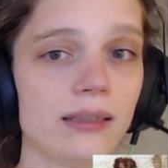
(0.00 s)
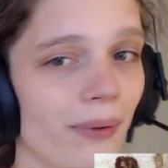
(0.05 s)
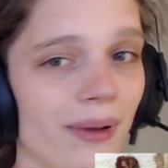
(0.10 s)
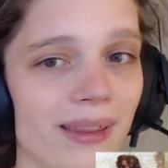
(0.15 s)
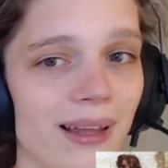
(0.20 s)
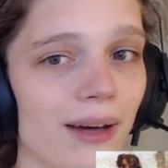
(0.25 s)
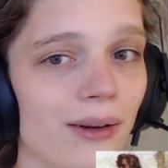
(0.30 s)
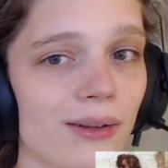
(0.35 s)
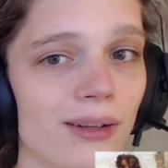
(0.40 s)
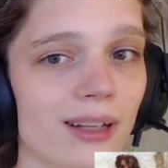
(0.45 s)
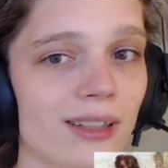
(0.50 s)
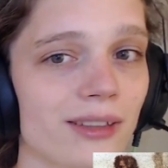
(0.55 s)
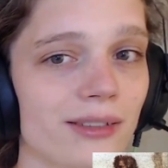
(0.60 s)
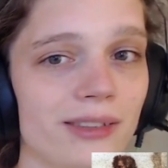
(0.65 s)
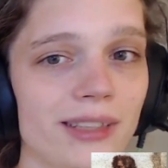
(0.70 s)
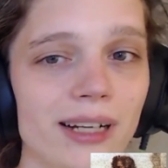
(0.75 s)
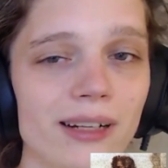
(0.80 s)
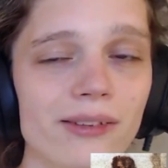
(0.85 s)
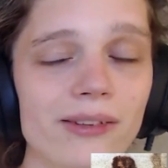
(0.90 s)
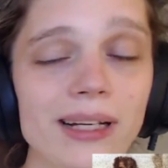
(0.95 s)
Without loss of
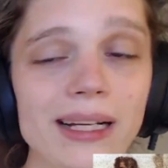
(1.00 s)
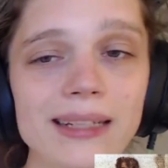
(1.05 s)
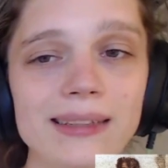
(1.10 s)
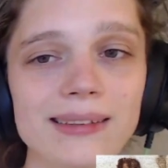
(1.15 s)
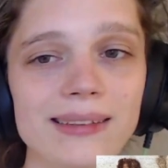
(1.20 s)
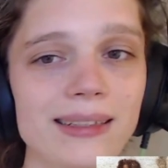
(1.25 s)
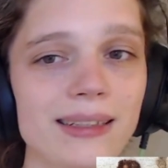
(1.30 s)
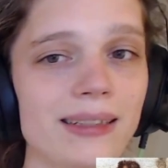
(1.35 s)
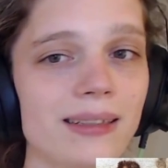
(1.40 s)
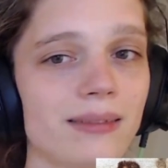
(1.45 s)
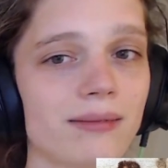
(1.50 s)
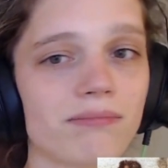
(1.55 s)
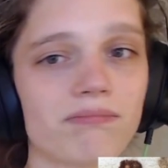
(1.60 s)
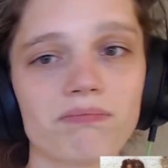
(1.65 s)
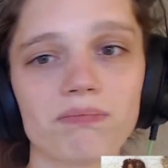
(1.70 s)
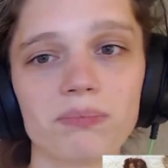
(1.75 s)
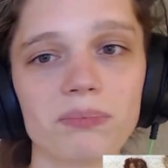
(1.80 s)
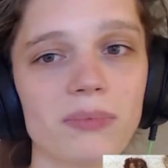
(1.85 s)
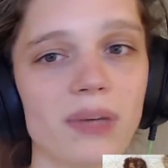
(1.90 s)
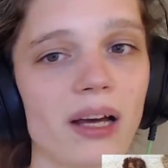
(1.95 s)
generality,
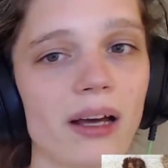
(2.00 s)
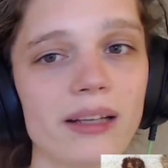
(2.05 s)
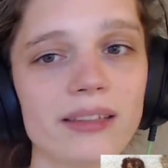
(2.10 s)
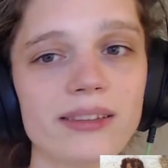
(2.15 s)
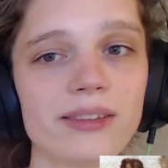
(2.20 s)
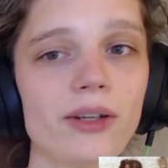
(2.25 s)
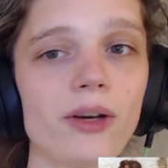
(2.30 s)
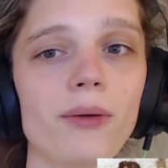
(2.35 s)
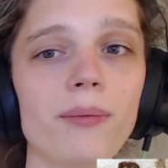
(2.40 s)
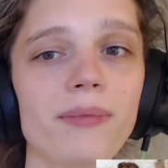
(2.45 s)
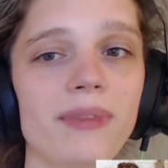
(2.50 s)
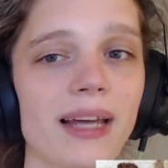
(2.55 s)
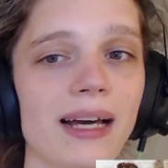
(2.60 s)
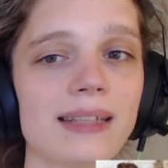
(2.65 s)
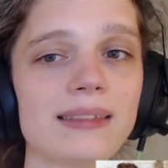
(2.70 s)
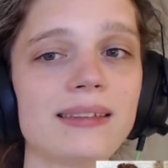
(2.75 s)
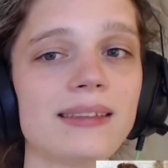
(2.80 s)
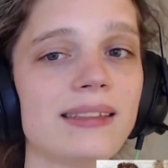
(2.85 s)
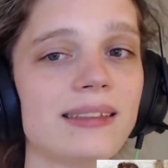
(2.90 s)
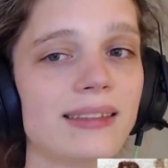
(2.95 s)
assume
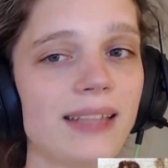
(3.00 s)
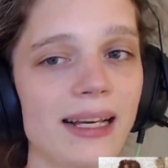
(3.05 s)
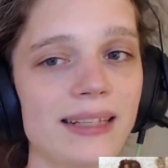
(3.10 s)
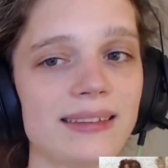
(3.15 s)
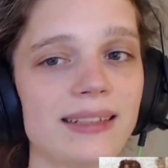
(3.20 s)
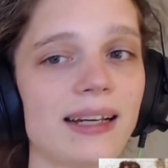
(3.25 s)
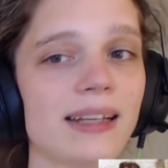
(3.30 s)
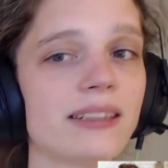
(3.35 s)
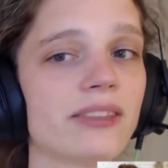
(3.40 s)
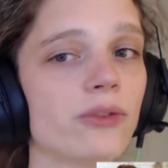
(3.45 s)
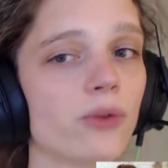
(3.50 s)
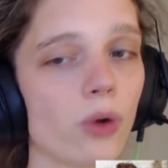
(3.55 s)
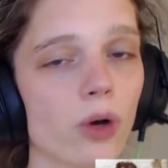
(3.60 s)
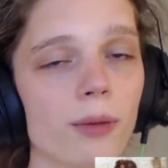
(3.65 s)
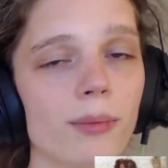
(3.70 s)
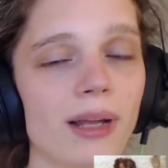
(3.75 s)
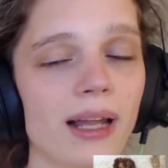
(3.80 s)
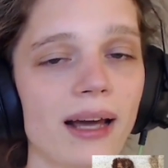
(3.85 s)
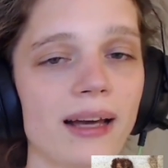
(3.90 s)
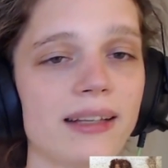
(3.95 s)
that this data is
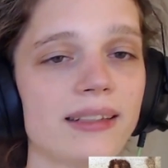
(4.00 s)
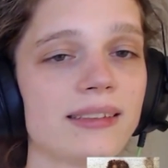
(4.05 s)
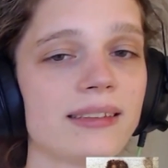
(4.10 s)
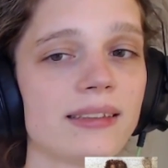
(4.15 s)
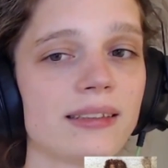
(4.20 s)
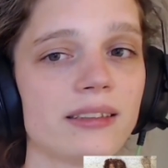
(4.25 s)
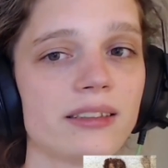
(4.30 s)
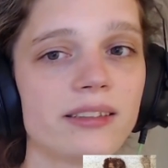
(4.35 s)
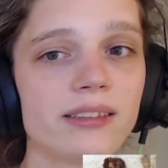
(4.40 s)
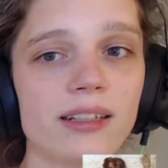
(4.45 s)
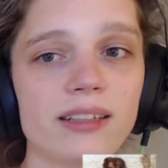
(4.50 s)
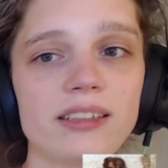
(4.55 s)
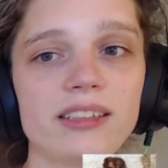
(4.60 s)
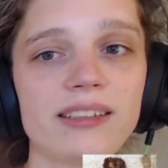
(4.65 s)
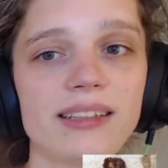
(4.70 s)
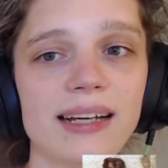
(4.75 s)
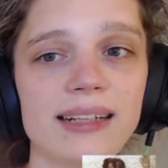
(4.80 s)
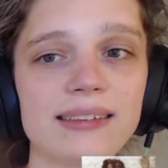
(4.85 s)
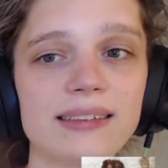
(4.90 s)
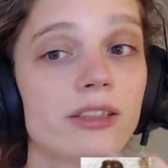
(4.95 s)
normalized such
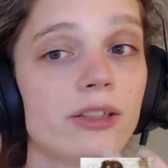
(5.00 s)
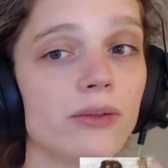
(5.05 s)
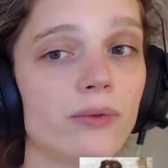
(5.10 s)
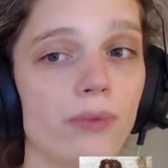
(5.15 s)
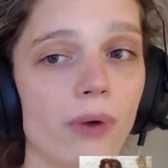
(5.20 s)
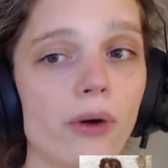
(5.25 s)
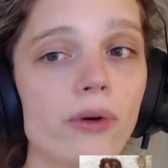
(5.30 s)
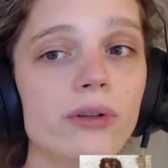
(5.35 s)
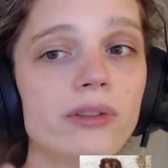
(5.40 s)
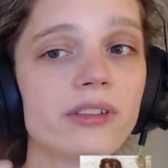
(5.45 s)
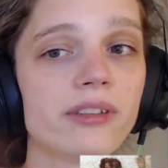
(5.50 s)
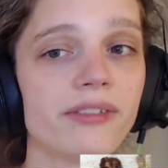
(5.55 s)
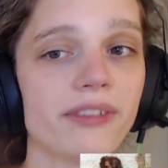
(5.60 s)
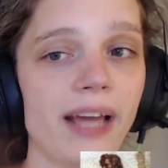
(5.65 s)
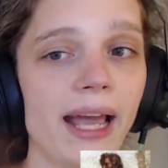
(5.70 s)
that the rows of